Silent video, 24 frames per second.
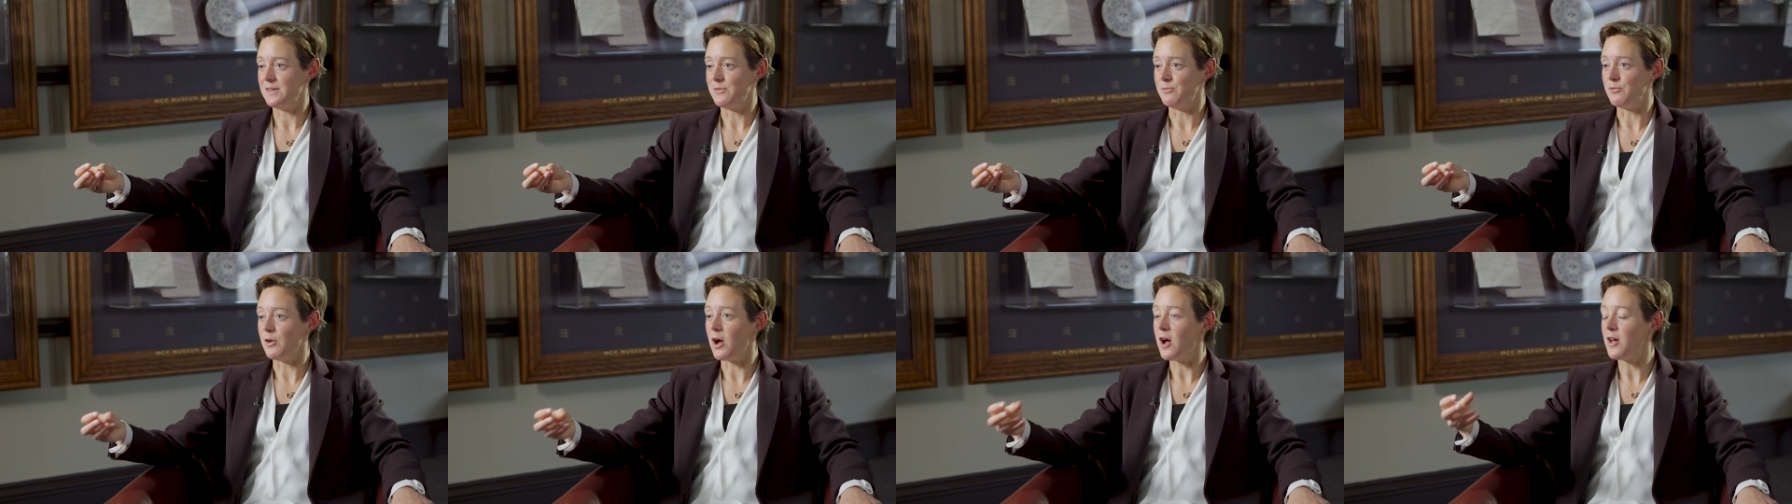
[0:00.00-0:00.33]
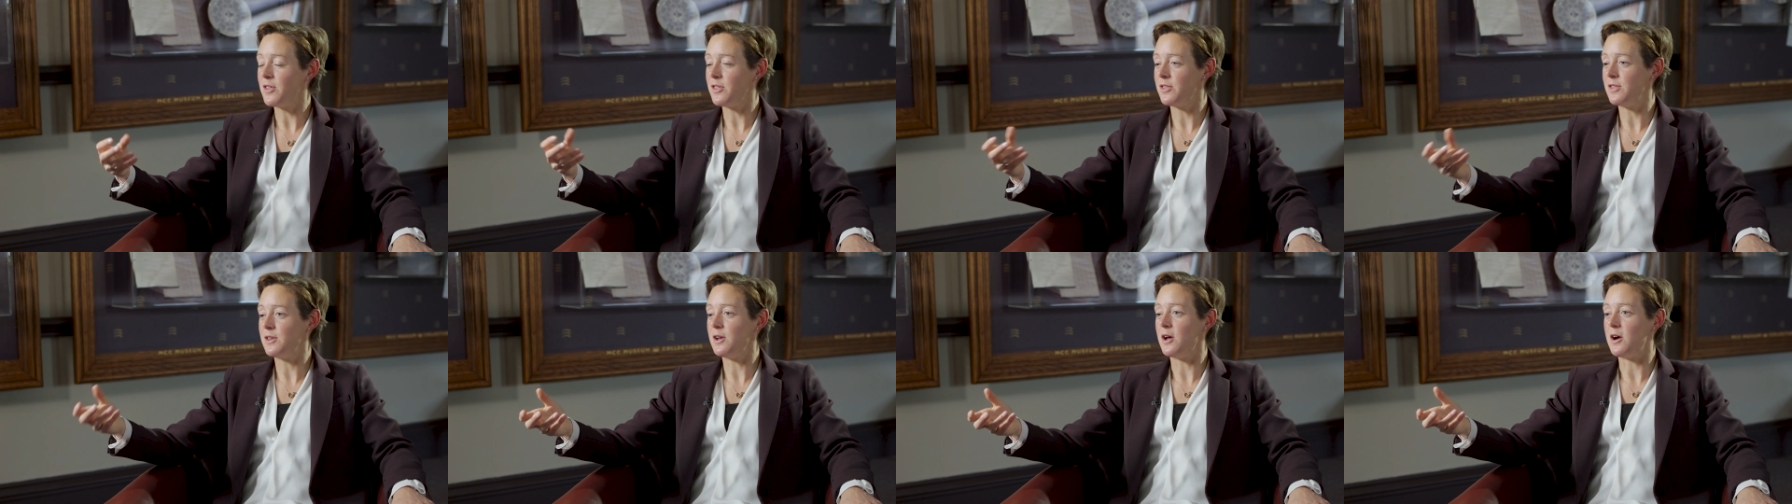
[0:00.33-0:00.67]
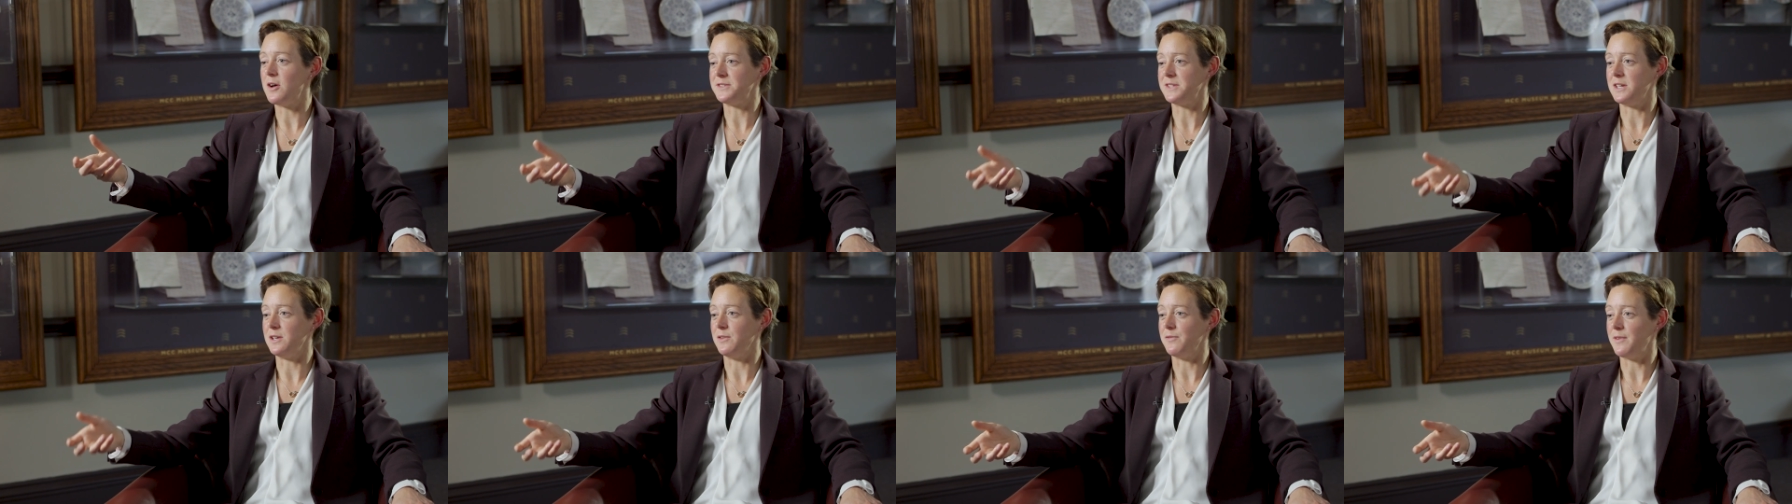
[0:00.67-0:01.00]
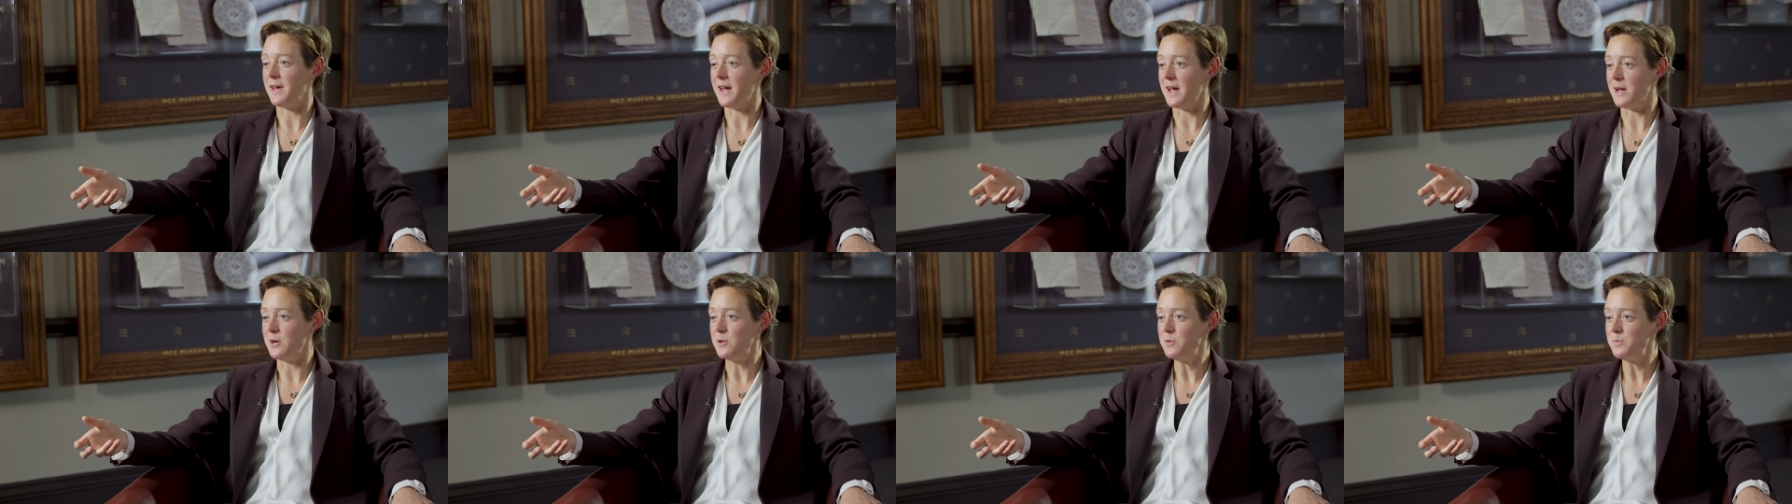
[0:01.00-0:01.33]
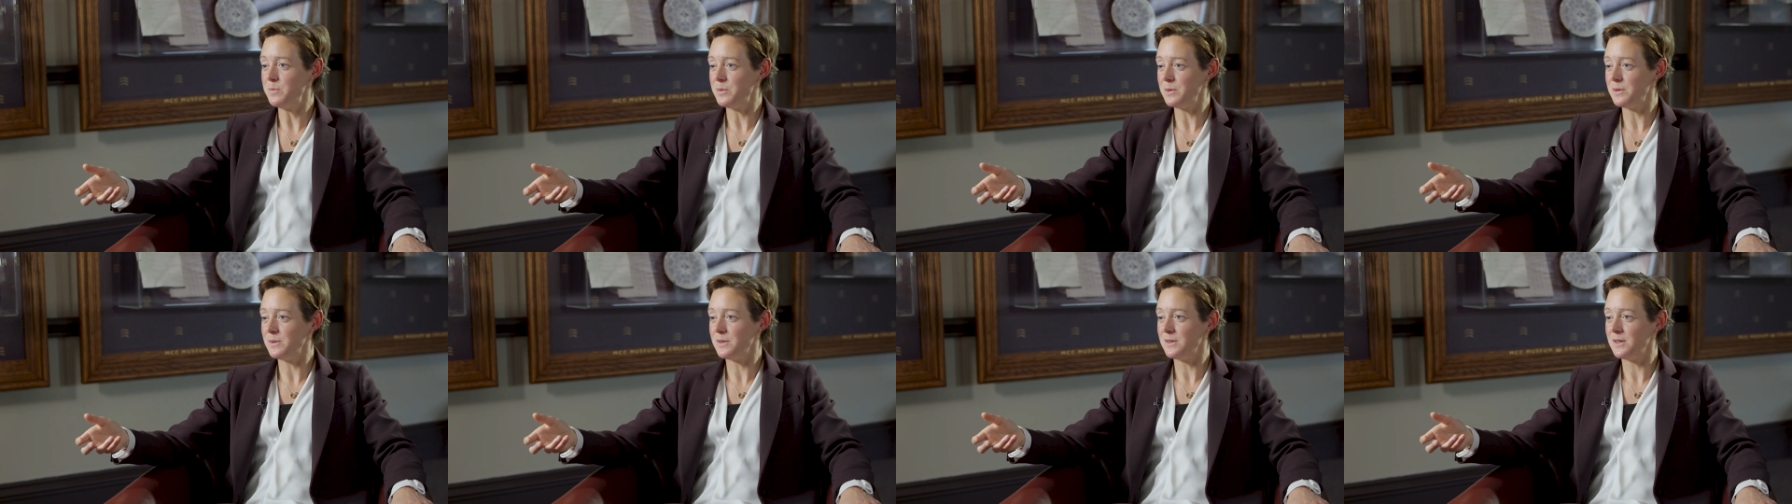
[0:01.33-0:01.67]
Rather than asking for help,